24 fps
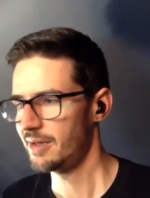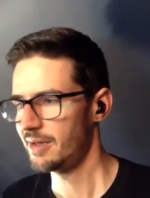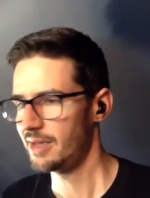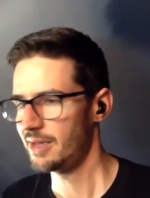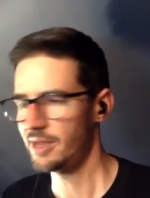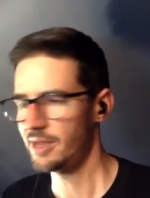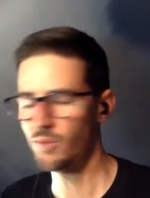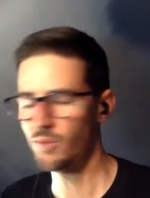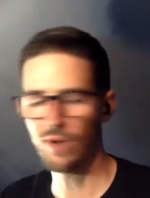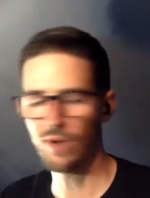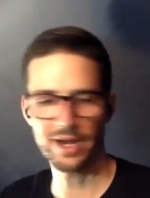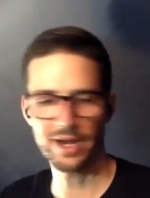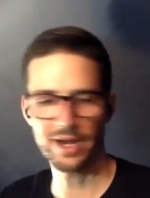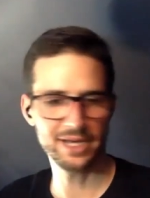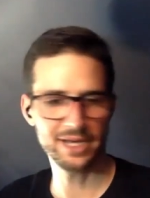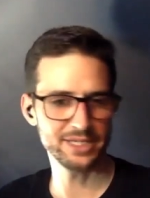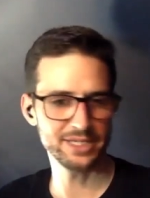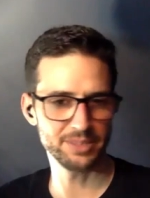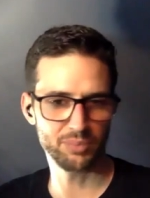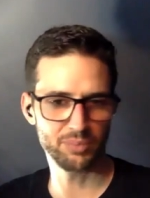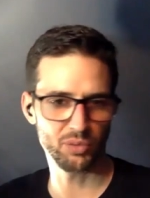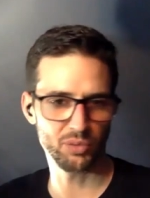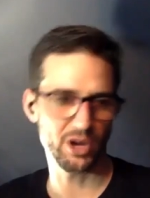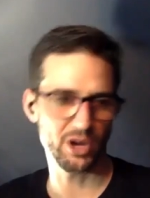he wanted
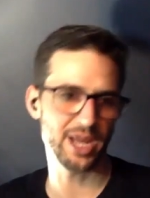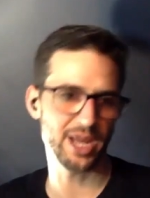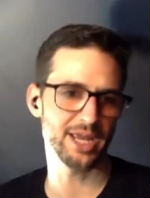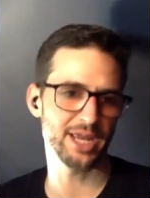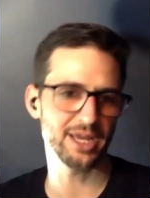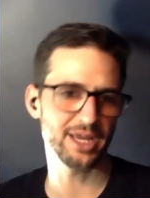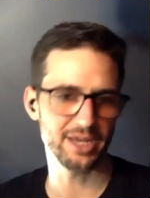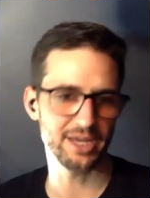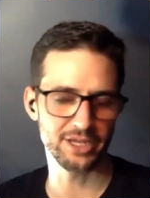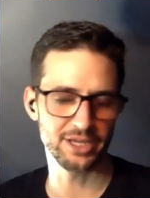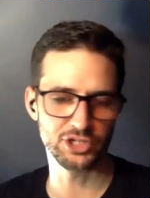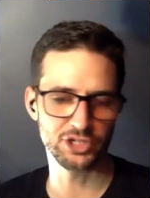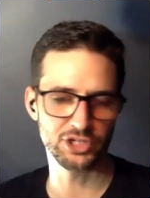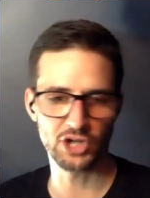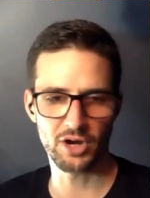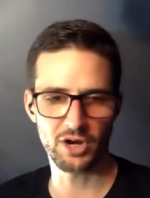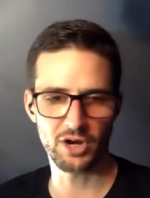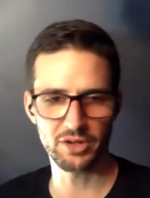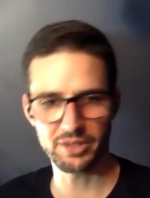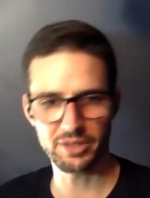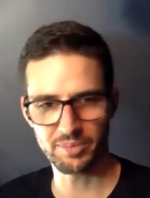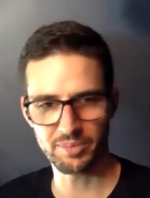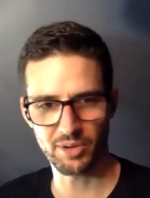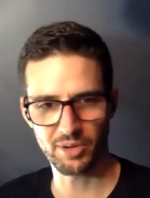to break a
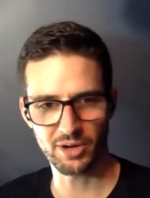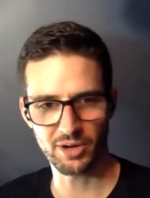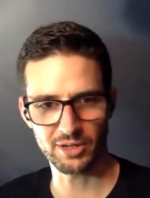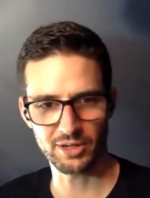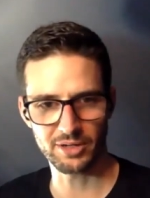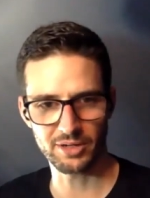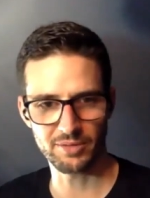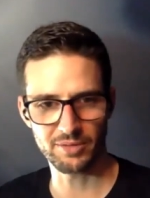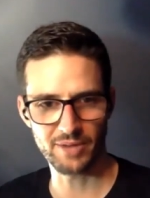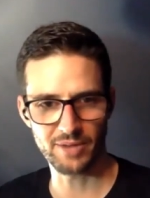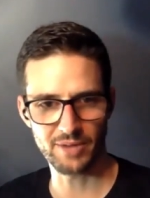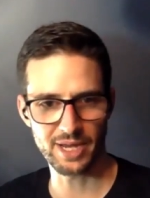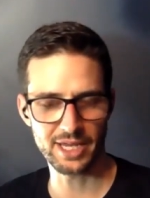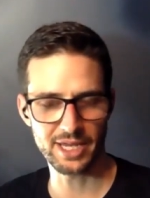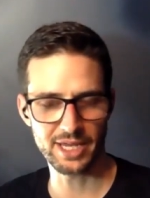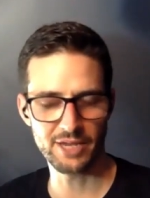Charlie Parker, right?